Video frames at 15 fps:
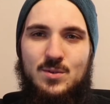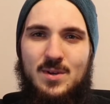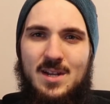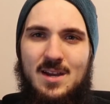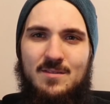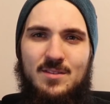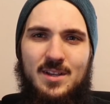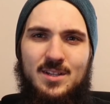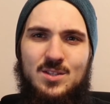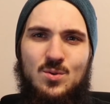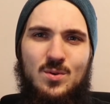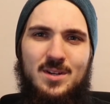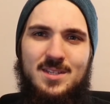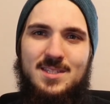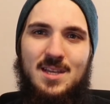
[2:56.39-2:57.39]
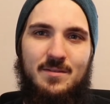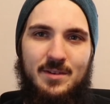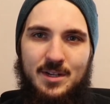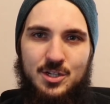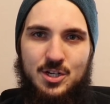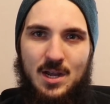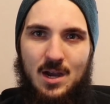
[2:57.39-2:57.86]
So I'd have like
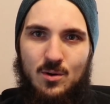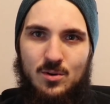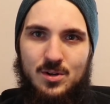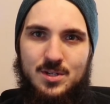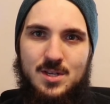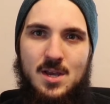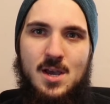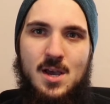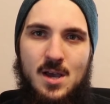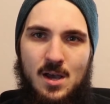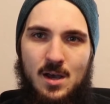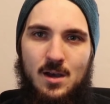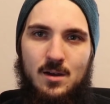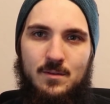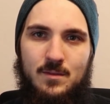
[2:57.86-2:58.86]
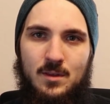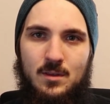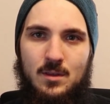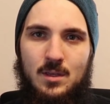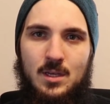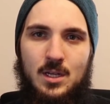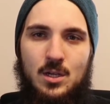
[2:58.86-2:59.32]
twenty-seven-ish hours of
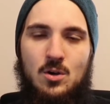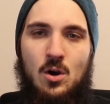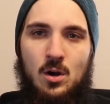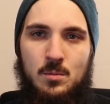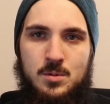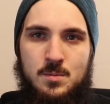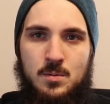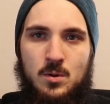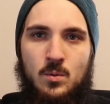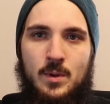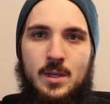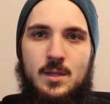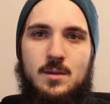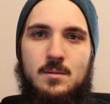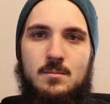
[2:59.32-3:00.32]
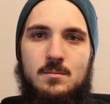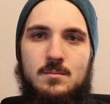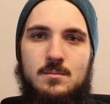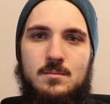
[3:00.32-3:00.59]
eating carbs per week.